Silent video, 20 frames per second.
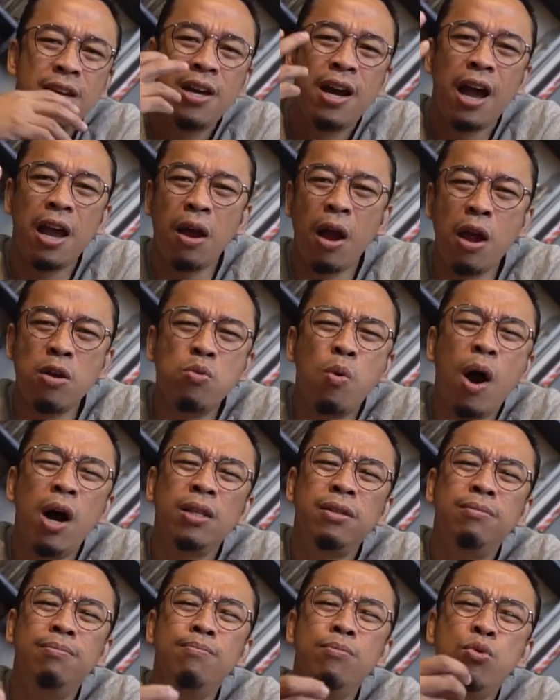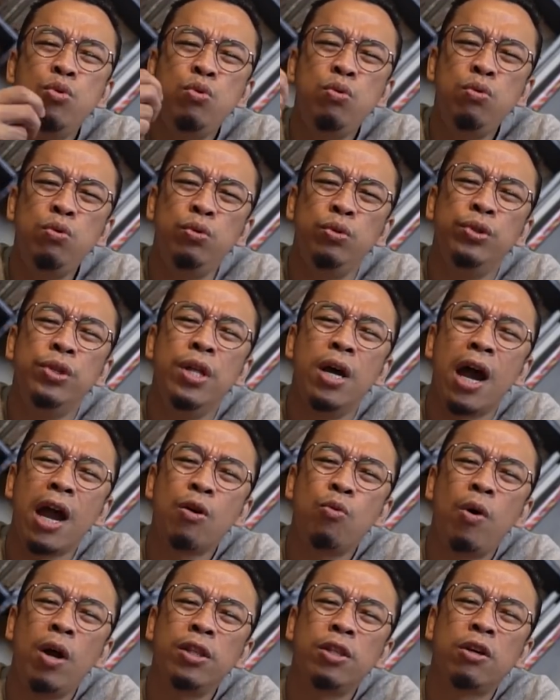I want mood,
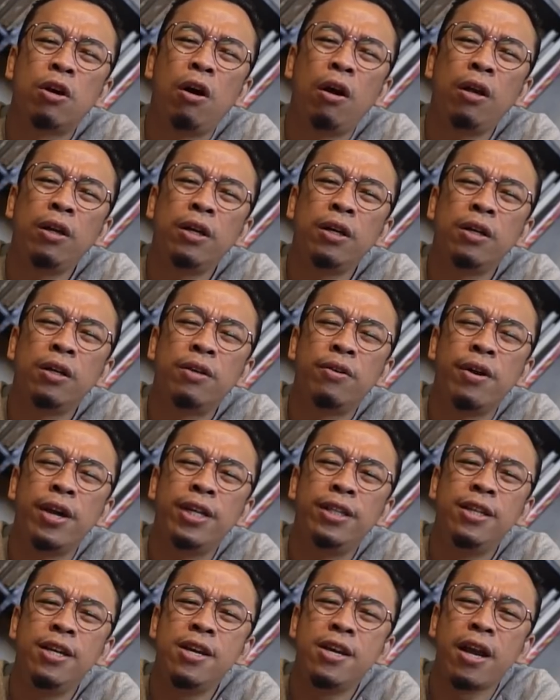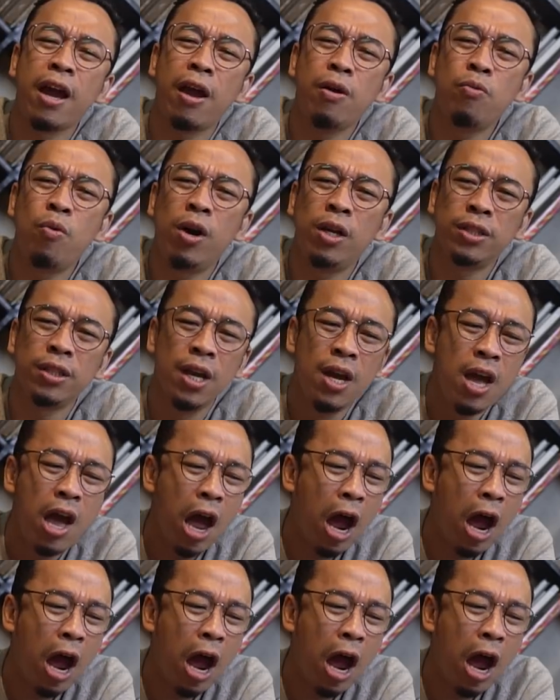I want color grading, I want